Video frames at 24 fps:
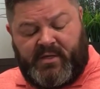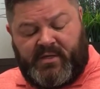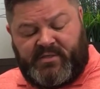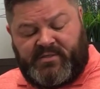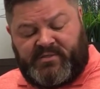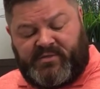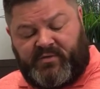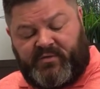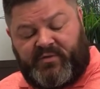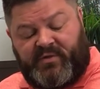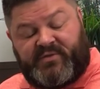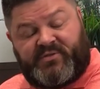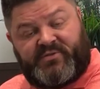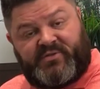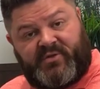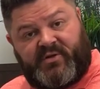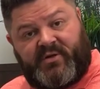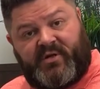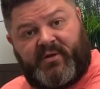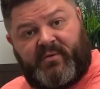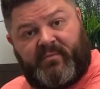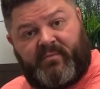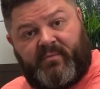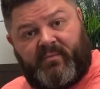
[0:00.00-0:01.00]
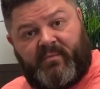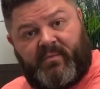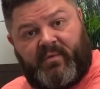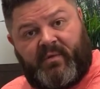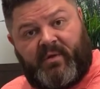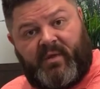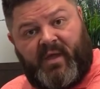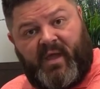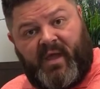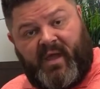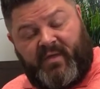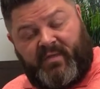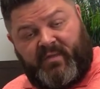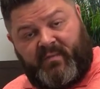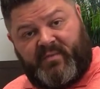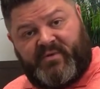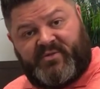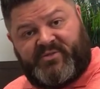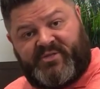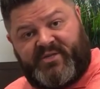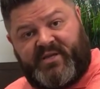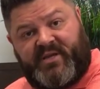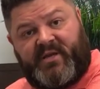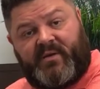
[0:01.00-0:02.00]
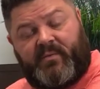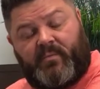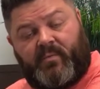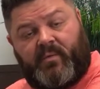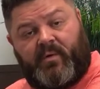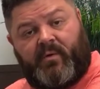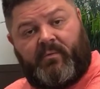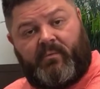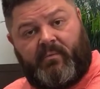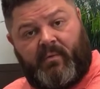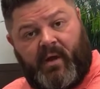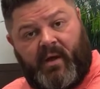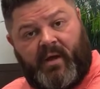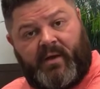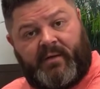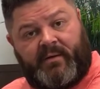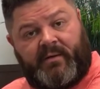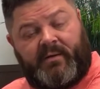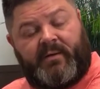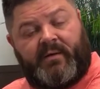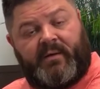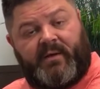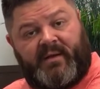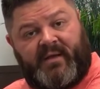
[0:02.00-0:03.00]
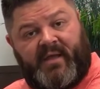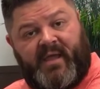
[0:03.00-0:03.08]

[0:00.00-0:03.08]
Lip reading: So the circuit and the machine will run,